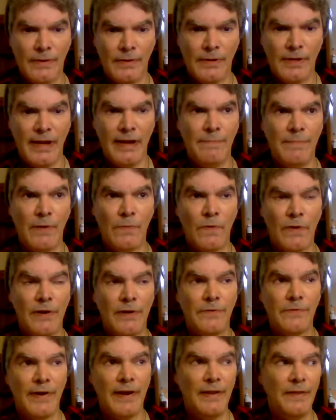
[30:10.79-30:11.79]
claim they want to
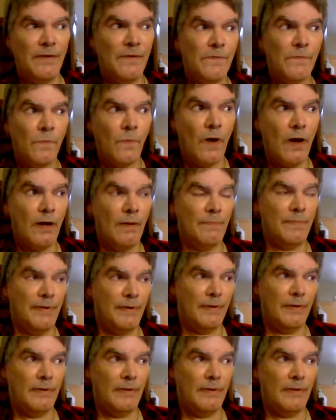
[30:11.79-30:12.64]
drain the swamp,